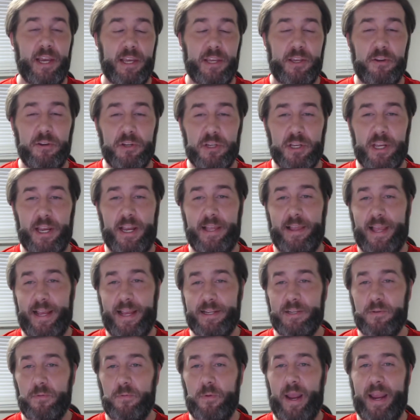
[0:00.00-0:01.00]
Usually I
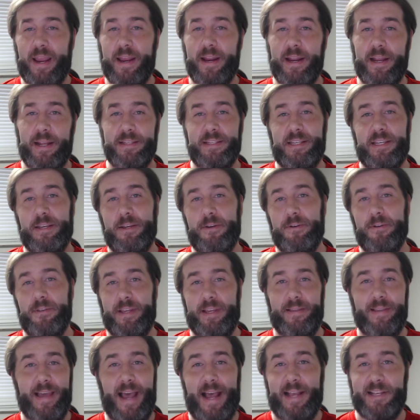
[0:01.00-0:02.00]
like to wait until
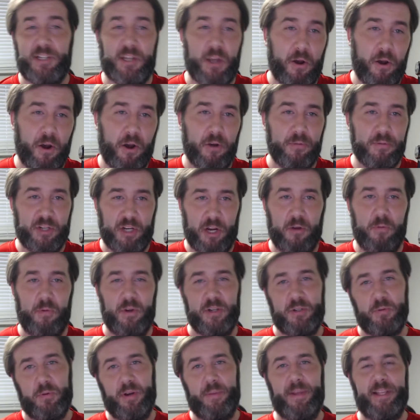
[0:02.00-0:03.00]
the last go-home show,
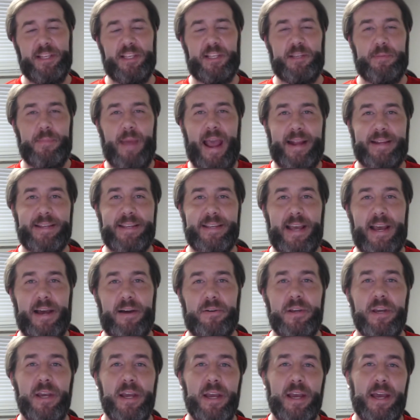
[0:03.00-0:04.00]
which would have been
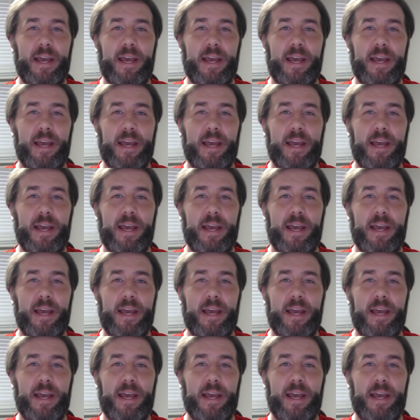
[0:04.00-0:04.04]
SmackDown,